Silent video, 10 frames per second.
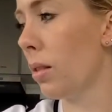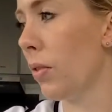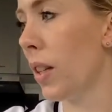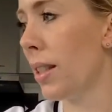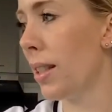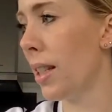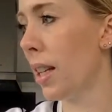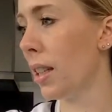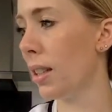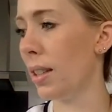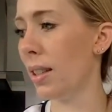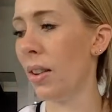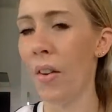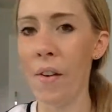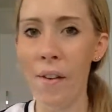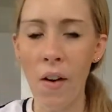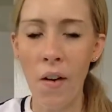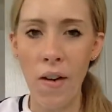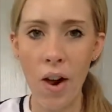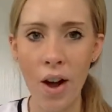Fizz sticks,
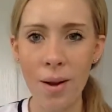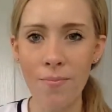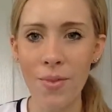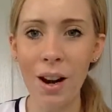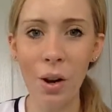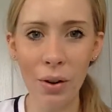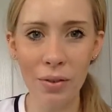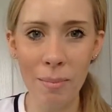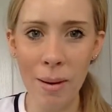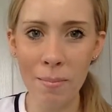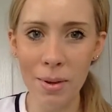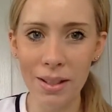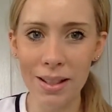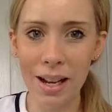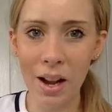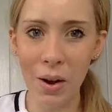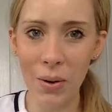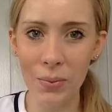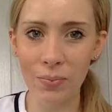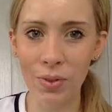a lot of the members
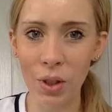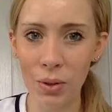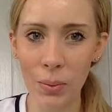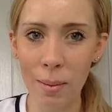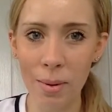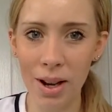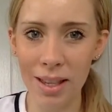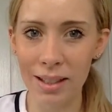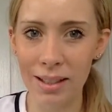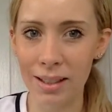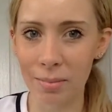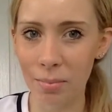now do swear by these,